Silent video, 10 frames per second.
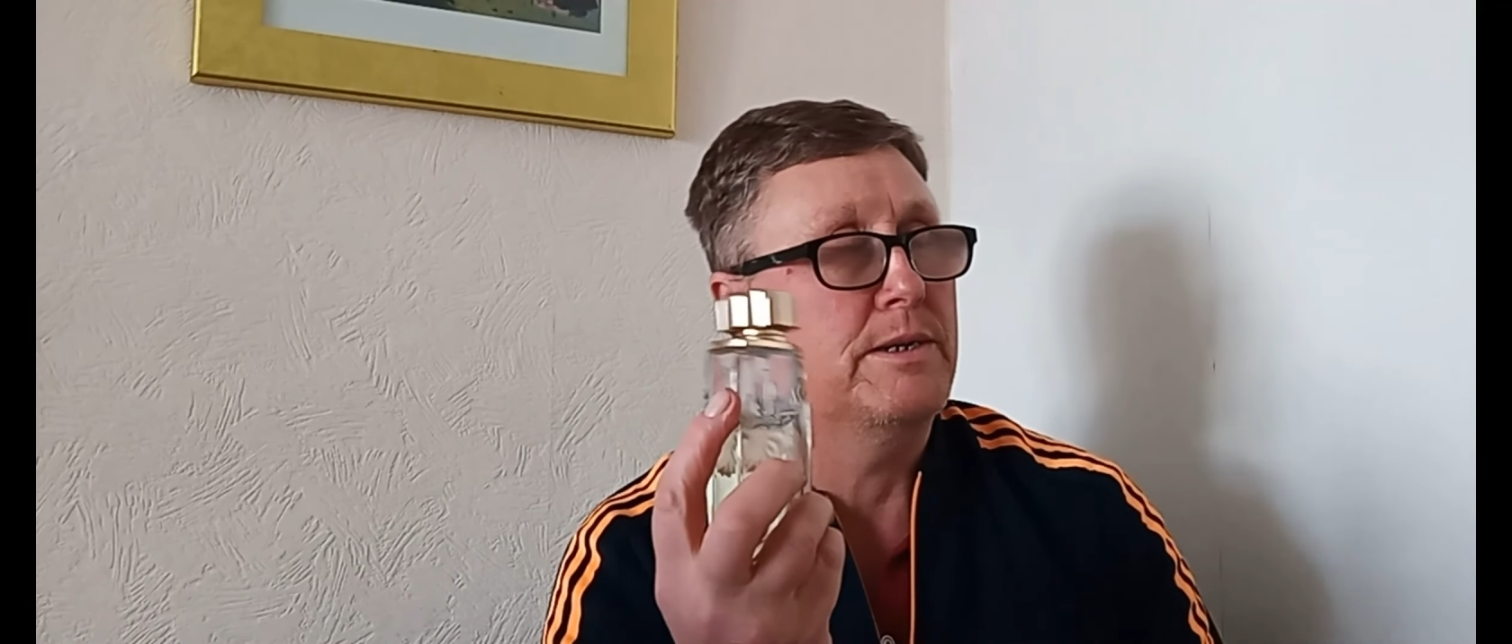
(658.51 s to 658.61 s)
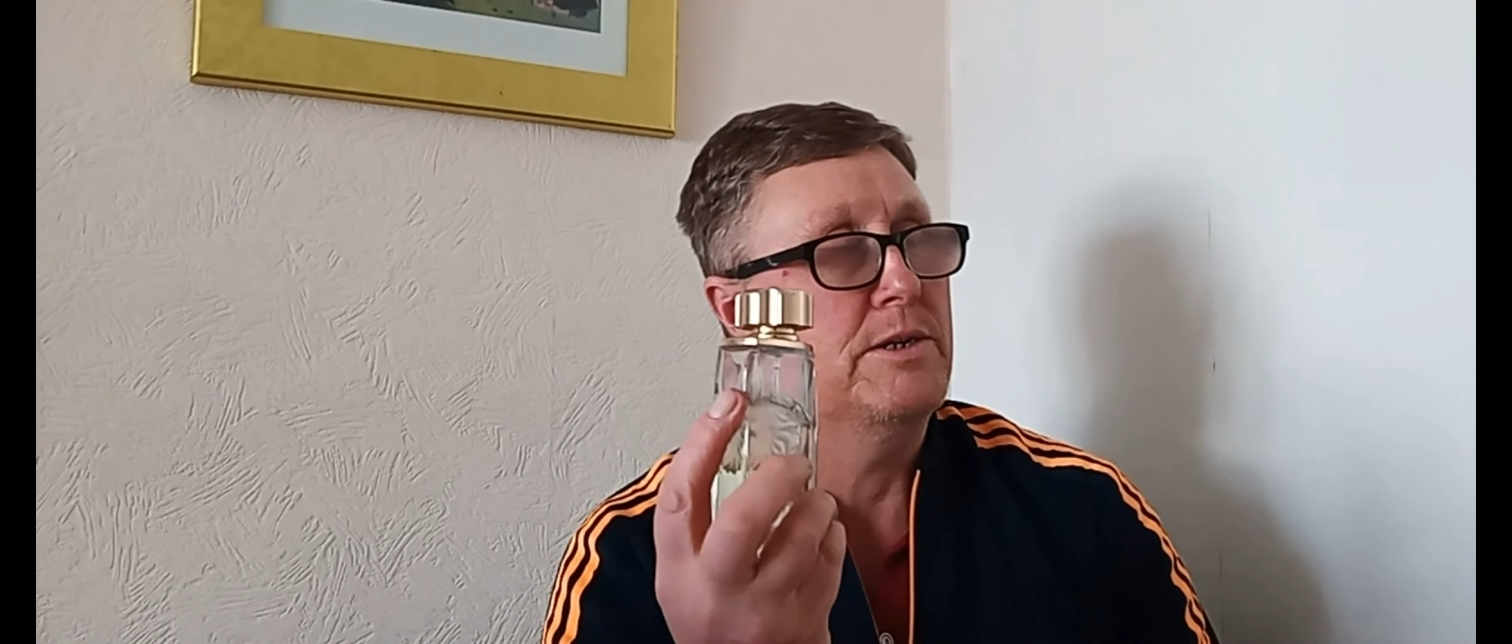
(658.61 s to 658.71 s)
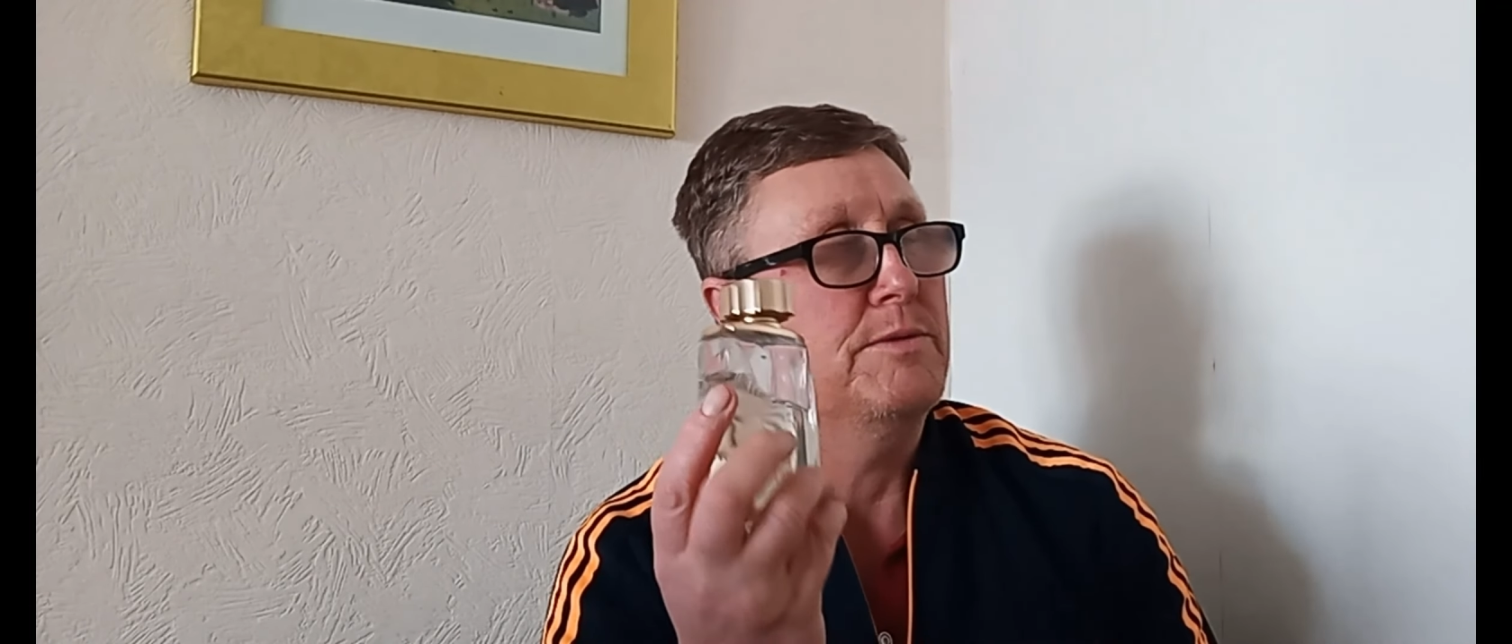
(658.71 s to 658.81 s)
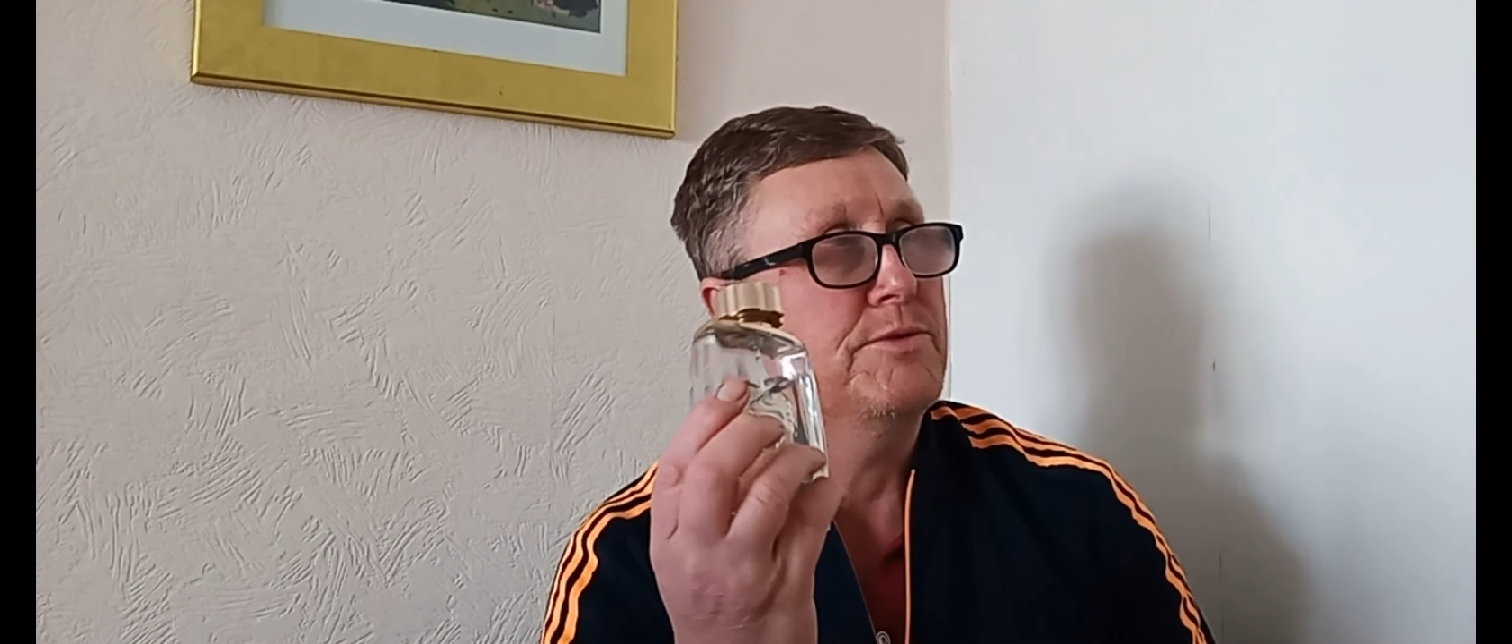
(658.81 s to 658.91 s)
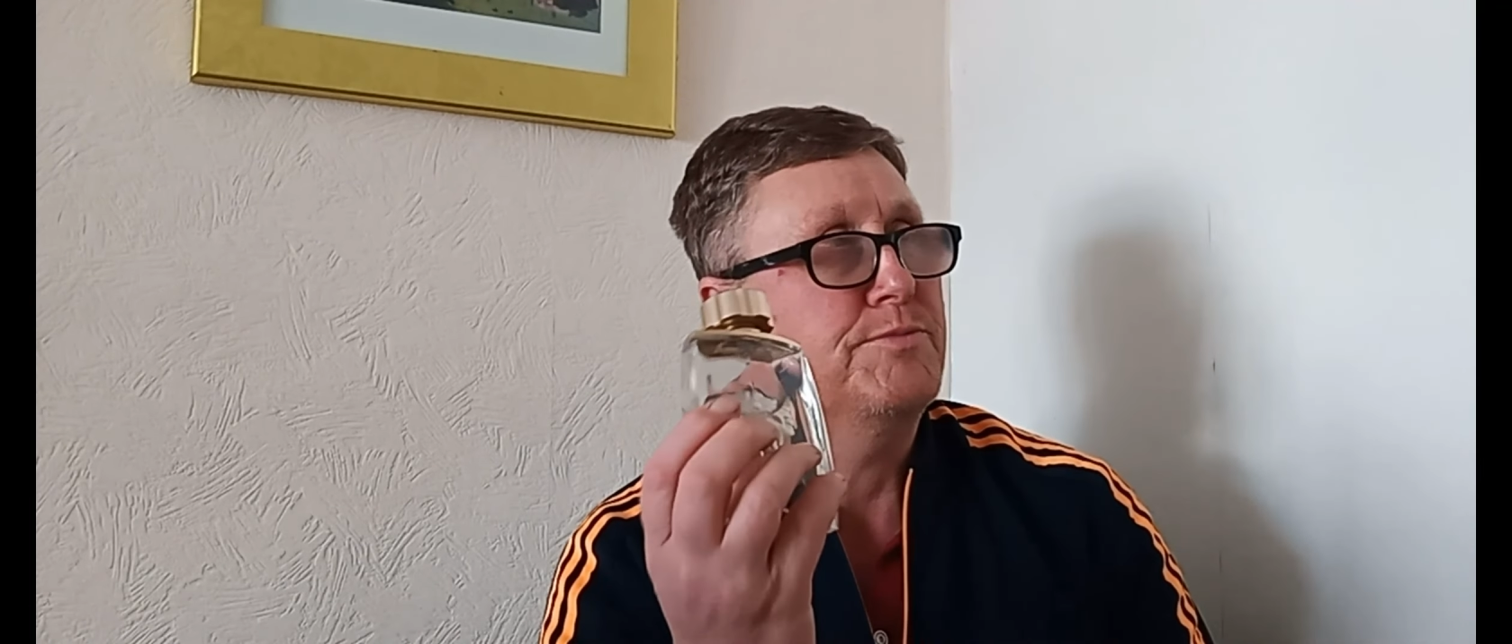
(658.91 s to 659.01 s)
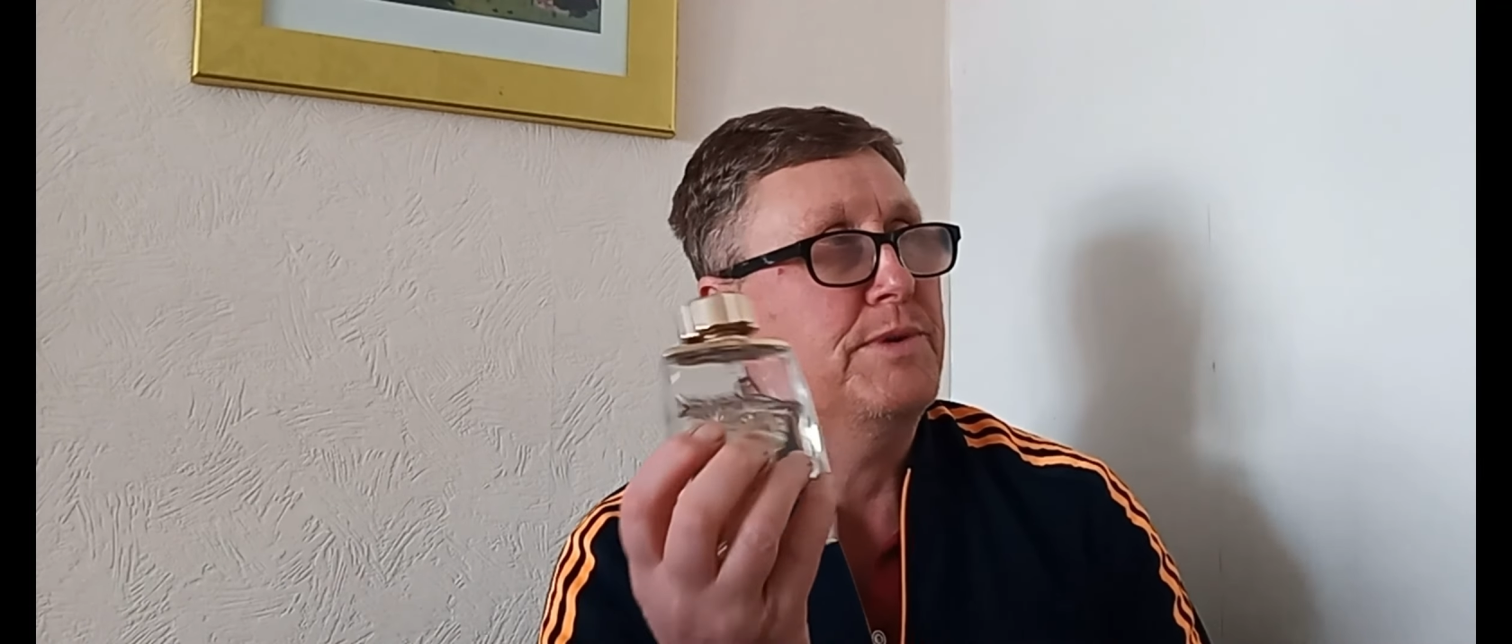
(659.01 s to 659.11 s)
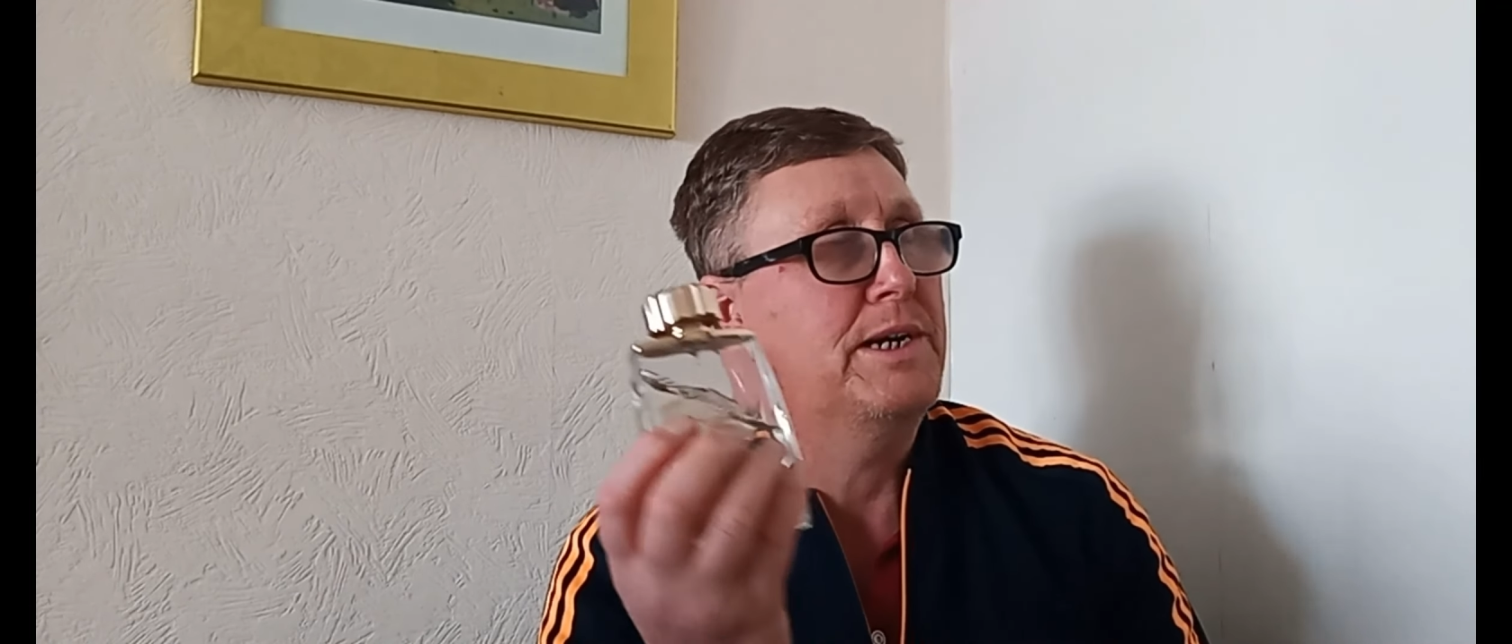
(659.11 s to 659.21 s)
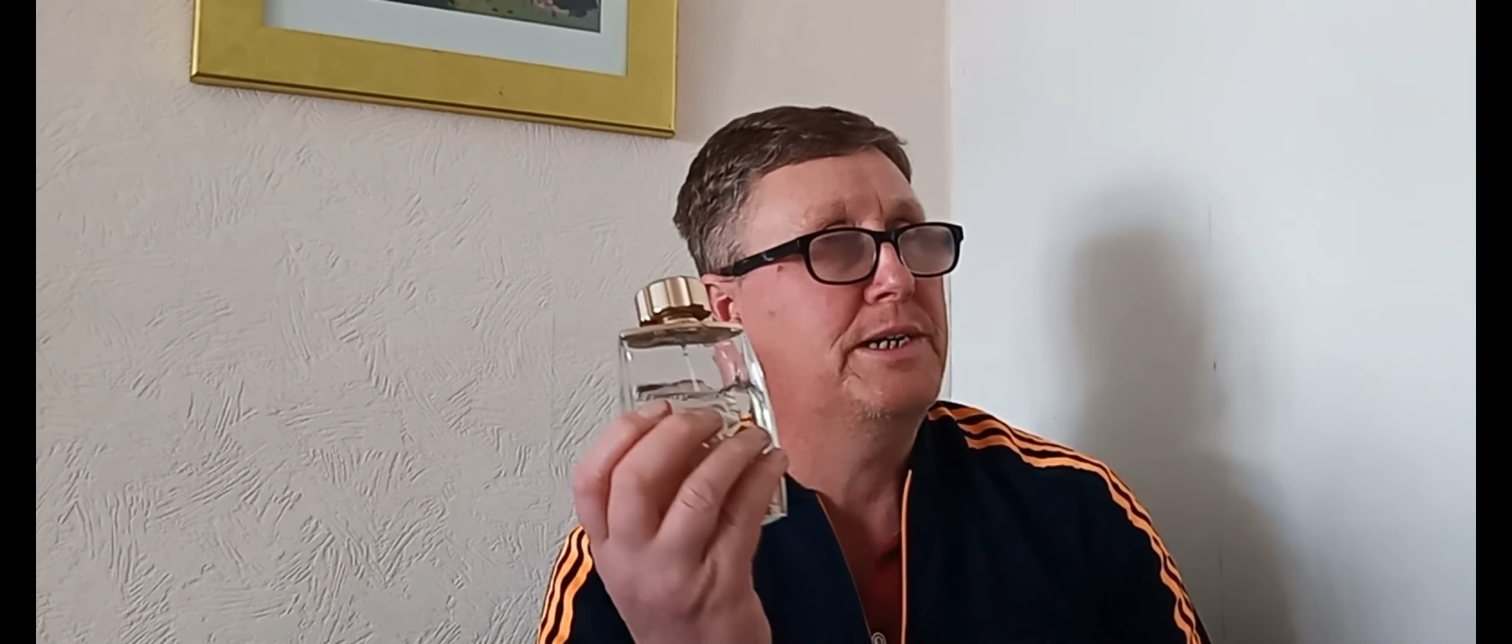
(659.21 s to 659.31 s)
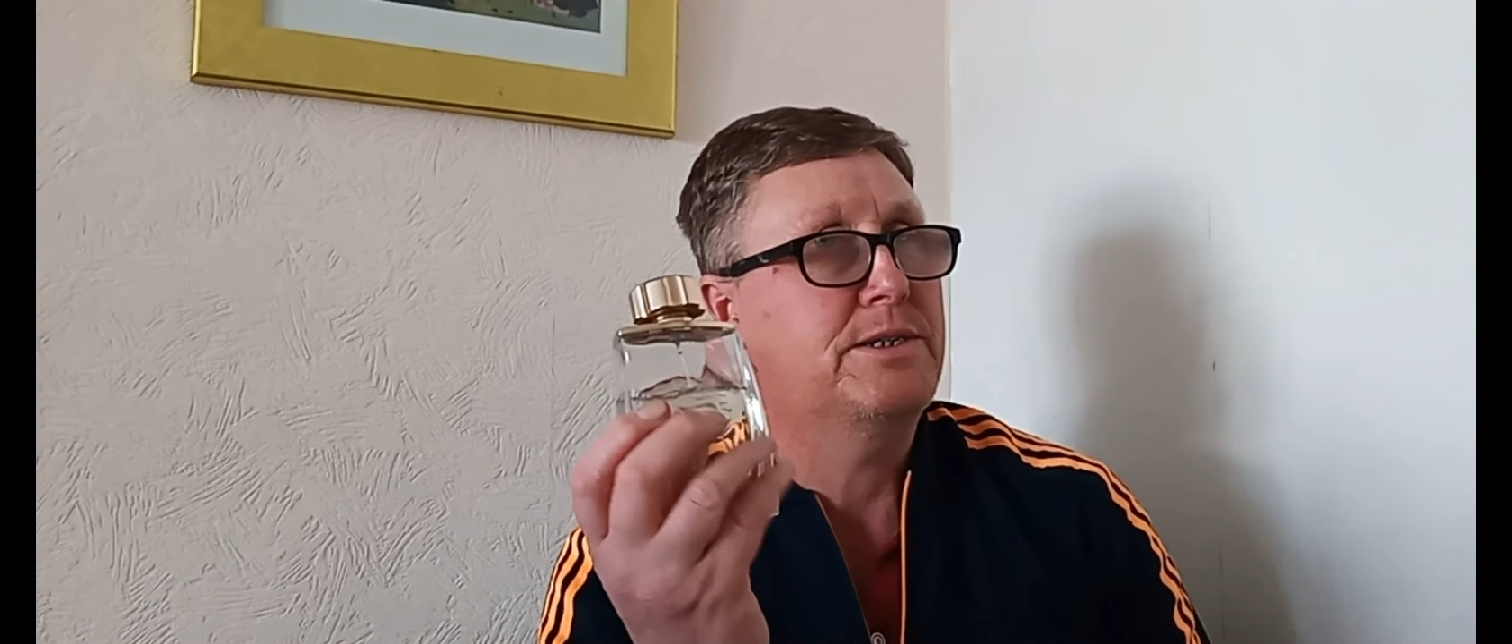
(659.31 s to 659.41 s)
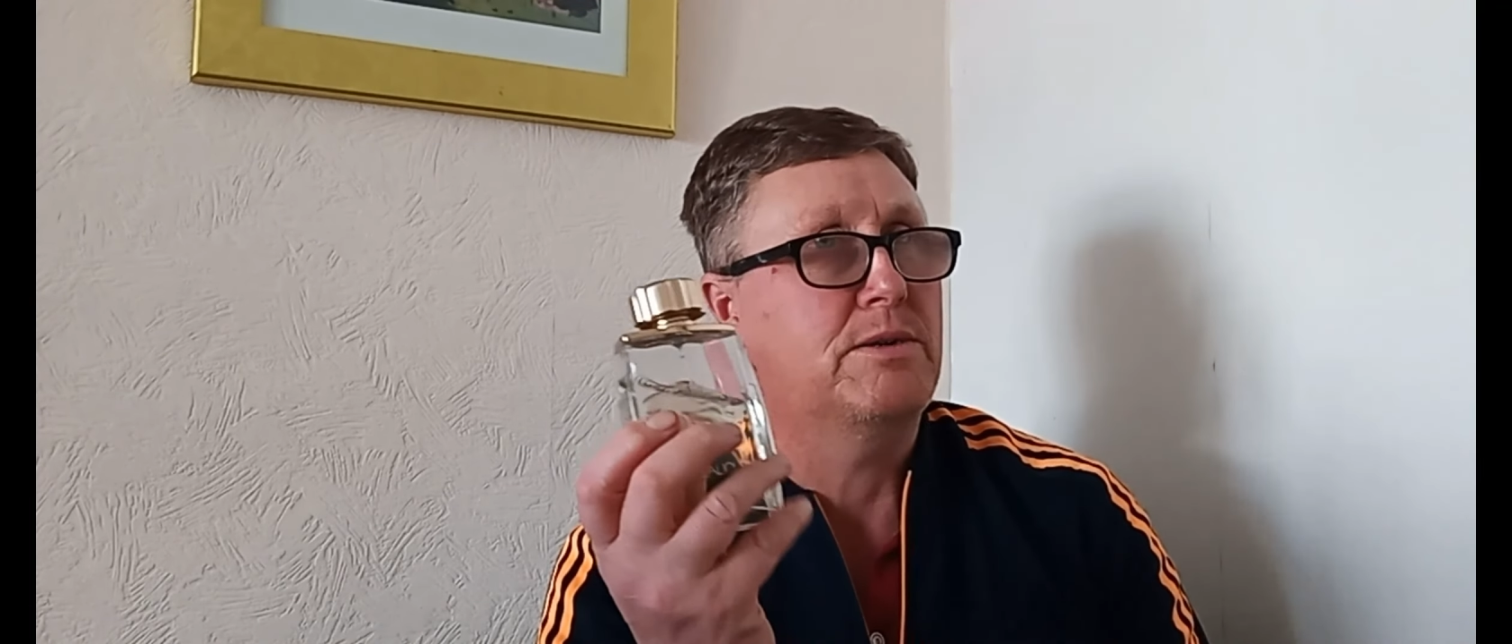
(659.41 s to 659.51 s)
And I
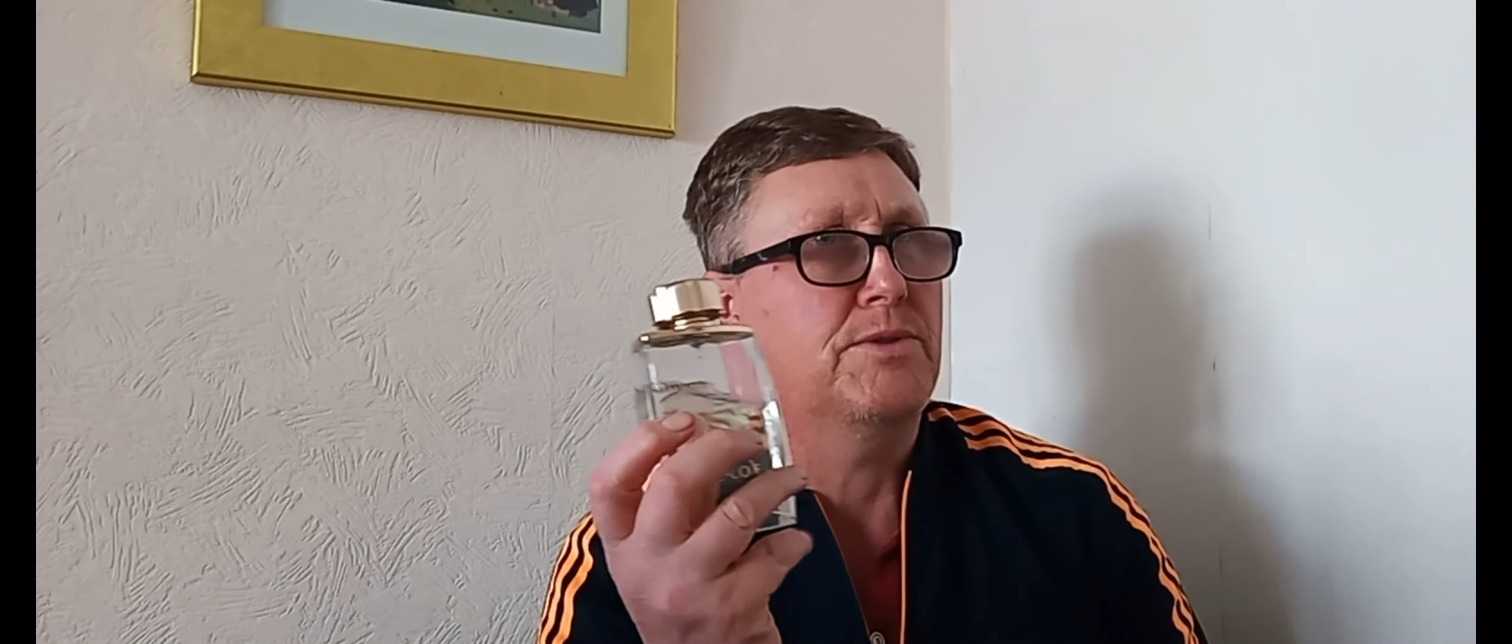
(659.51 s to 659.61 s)
sprayed it on.